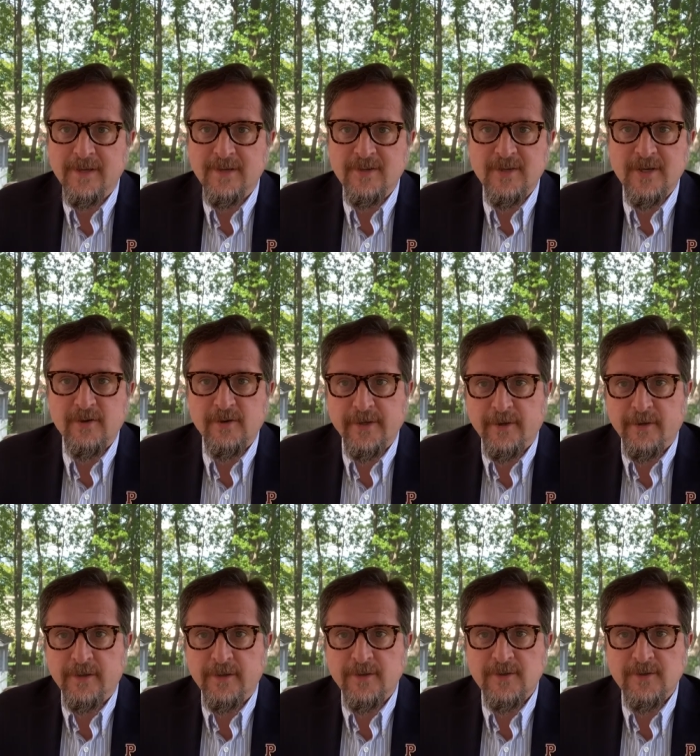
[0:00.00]
Senior
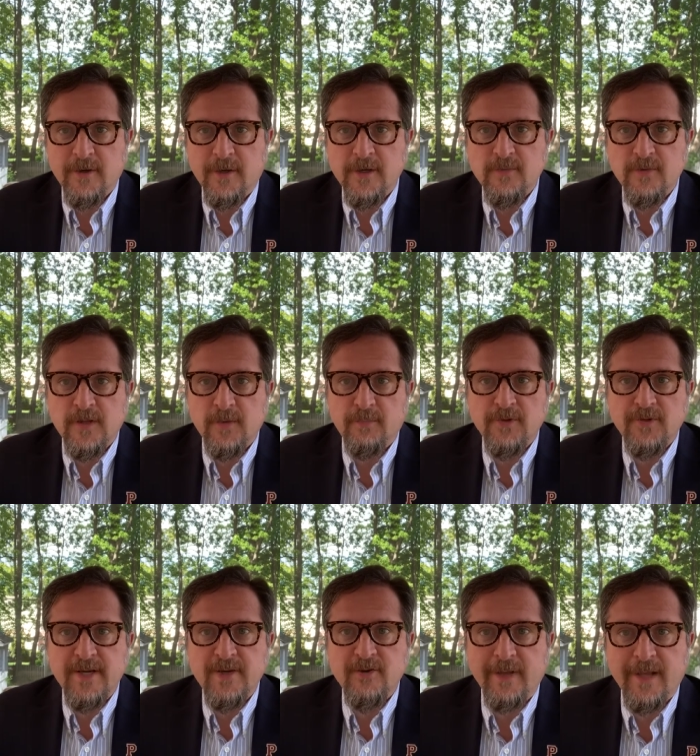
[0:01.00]
year starts with the
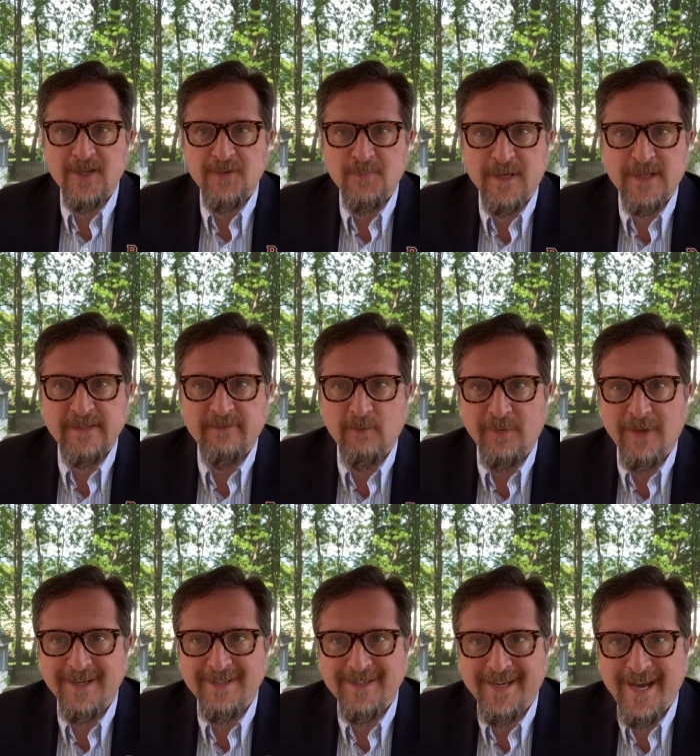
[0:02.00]
procedural aspects of
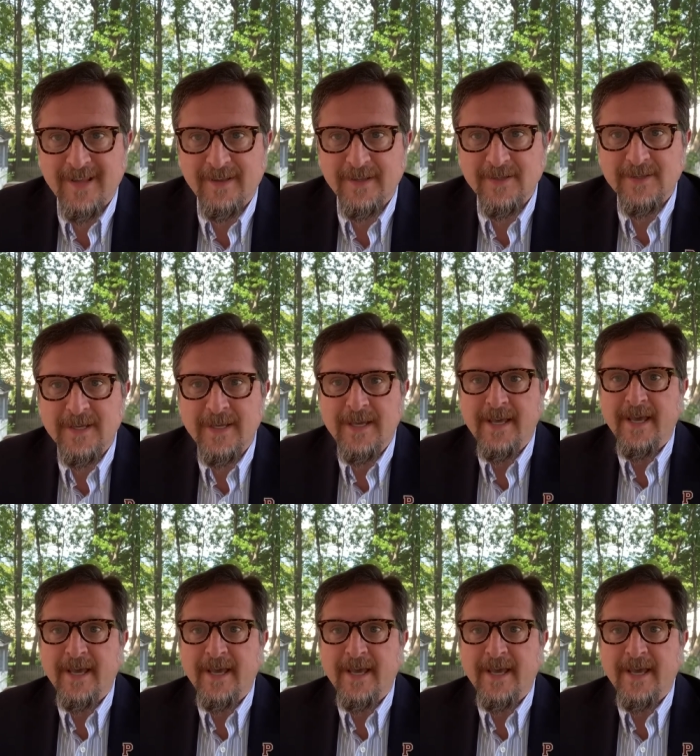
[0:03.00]
applying to college,